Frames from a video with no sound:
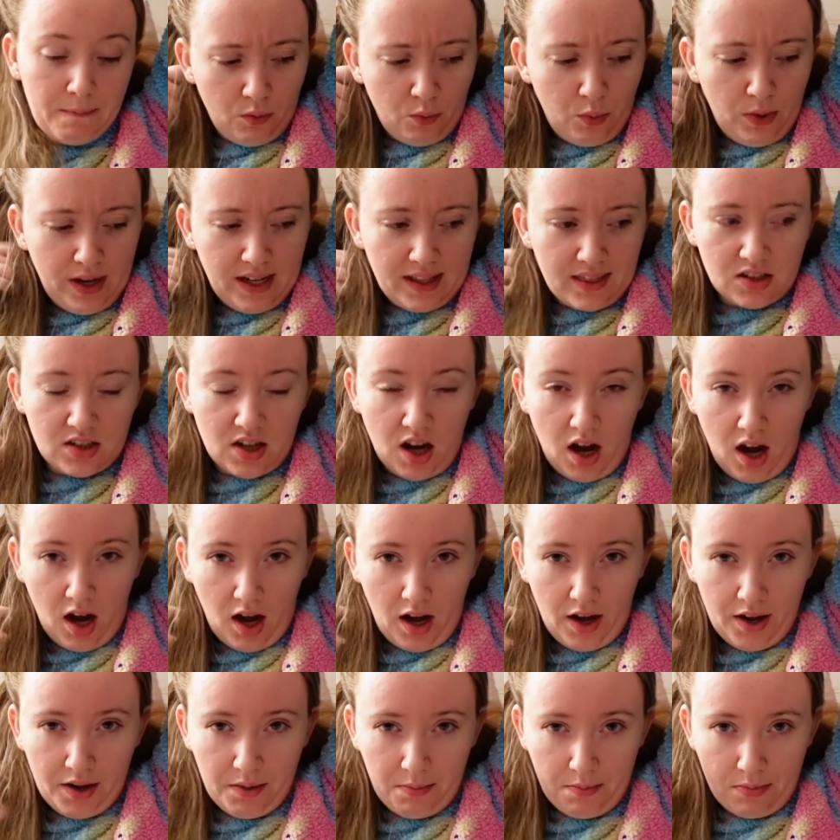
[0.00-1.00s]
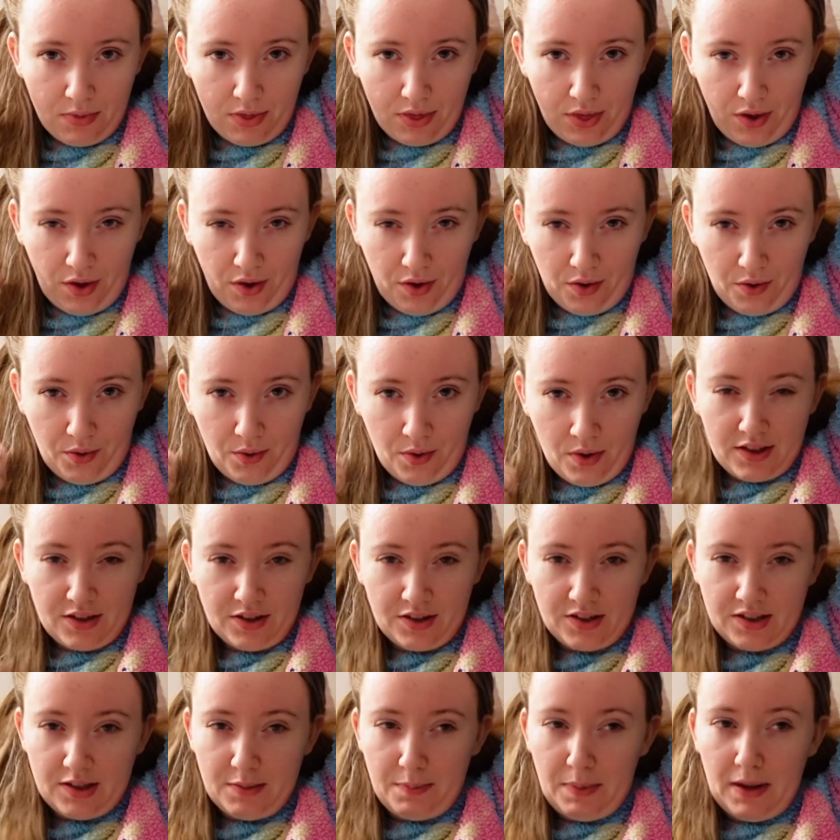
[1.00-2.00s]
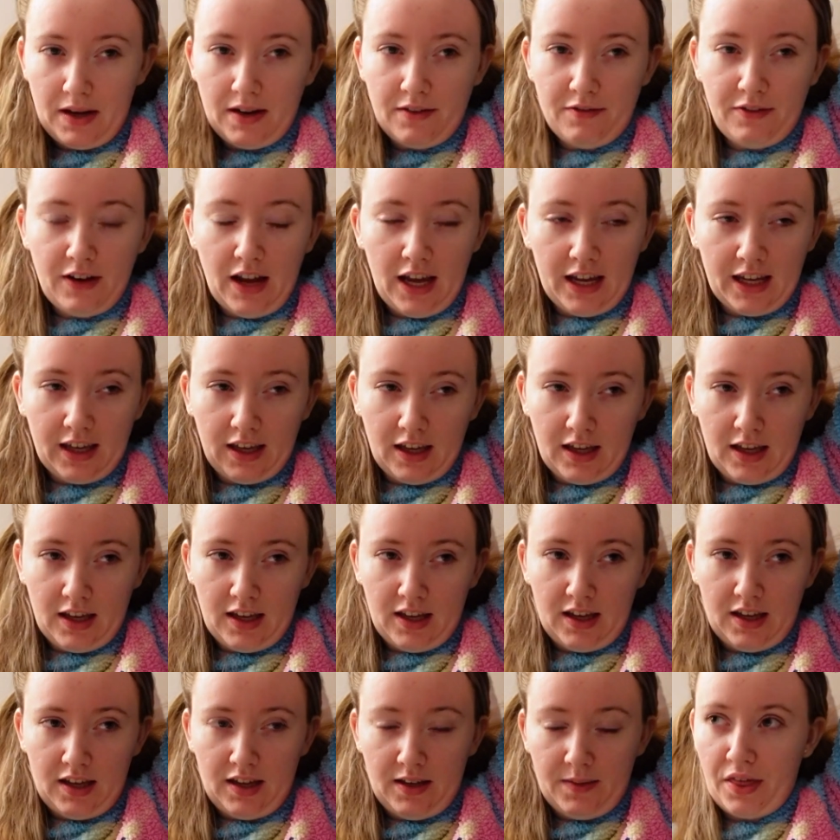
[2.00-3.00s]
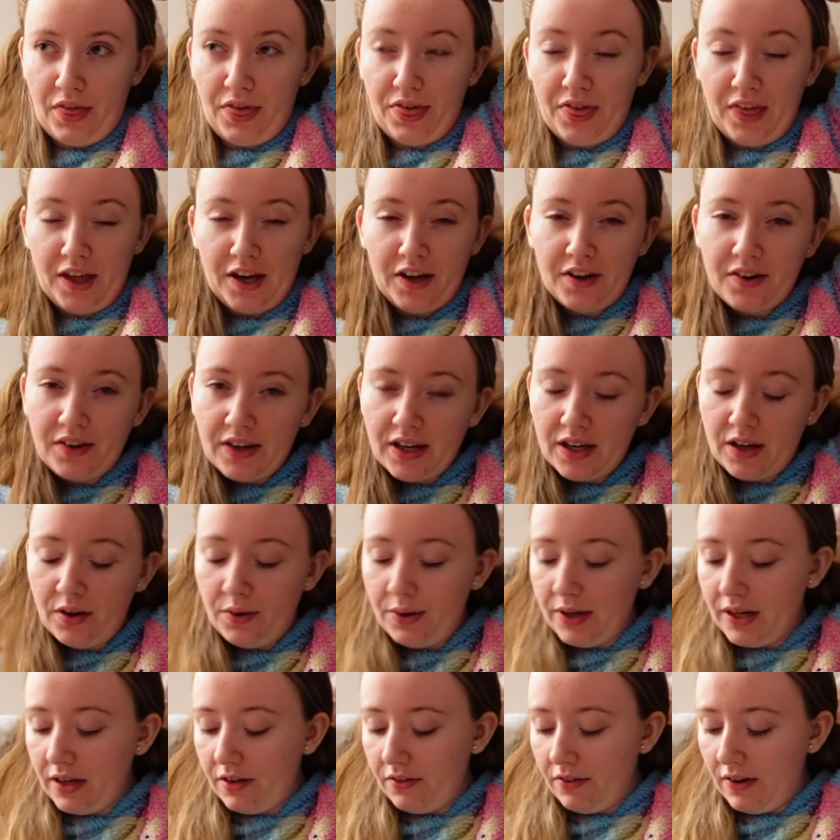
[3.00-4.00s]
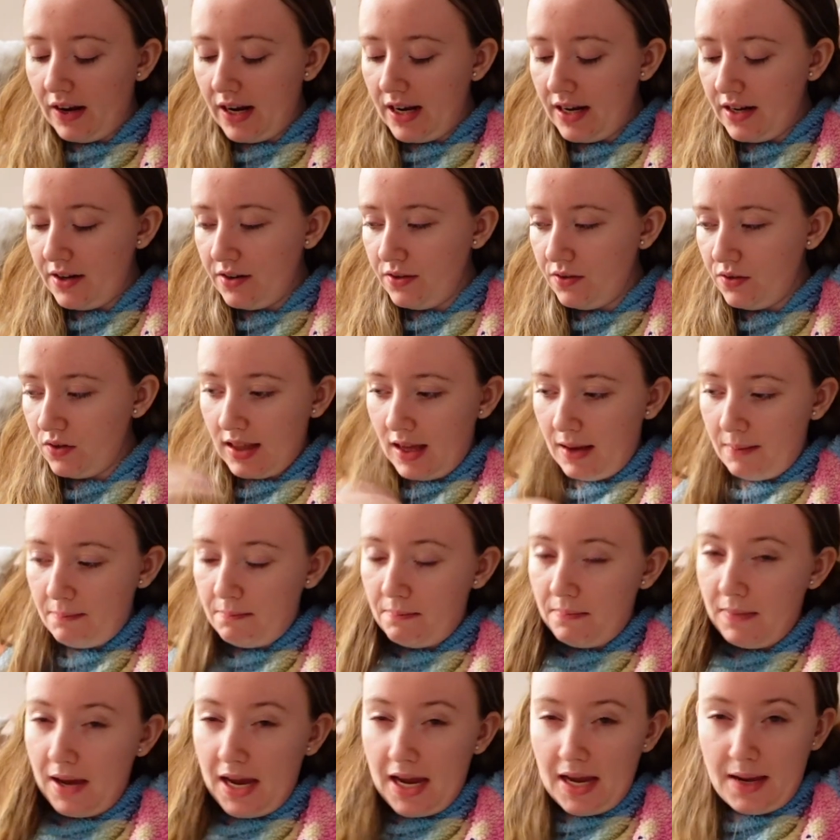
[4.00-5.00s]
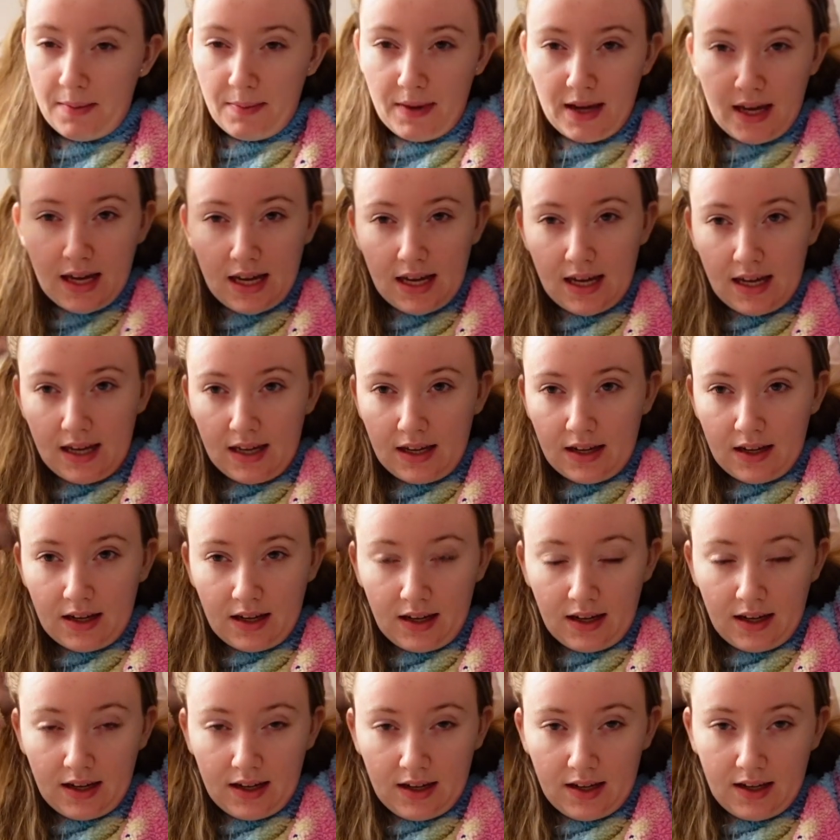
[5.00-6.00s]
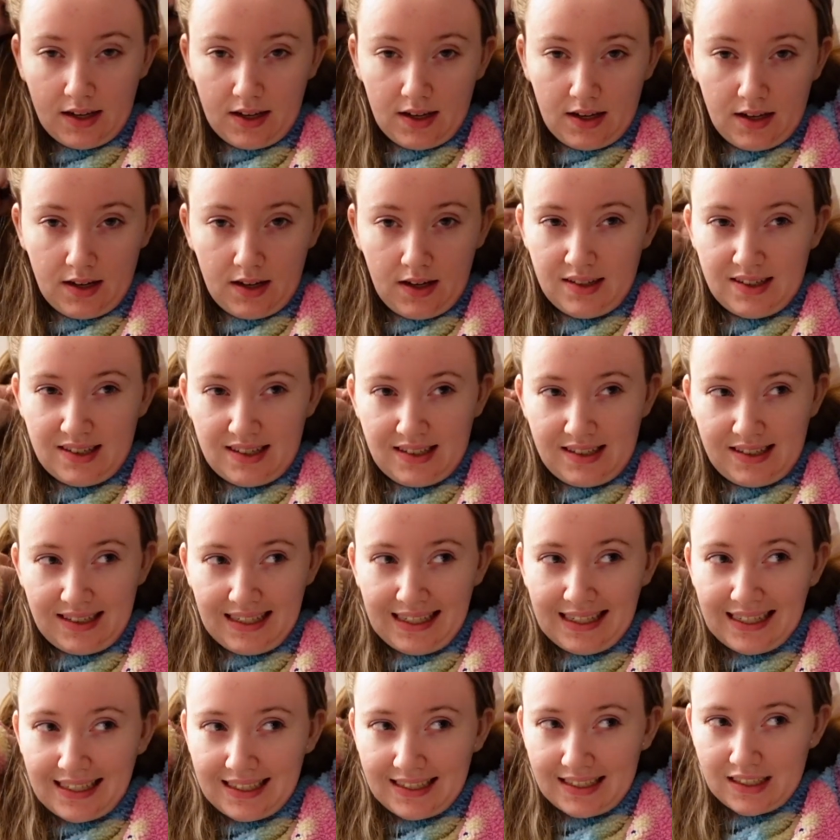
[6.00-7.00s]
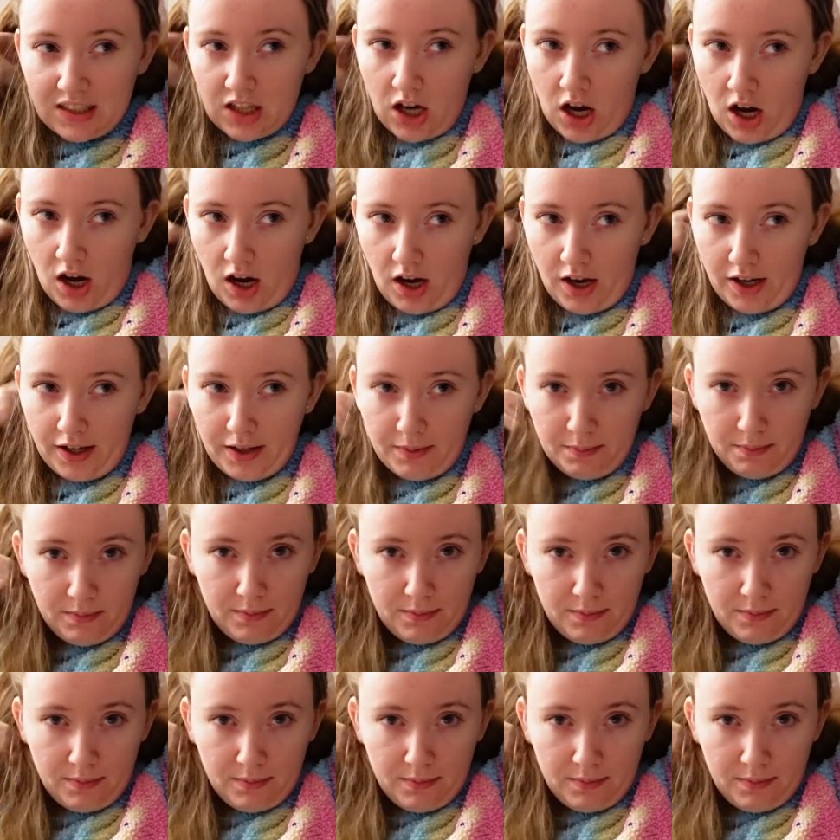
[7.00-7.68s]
With time though, there's a bit of like a theory going around that maybe he can see time.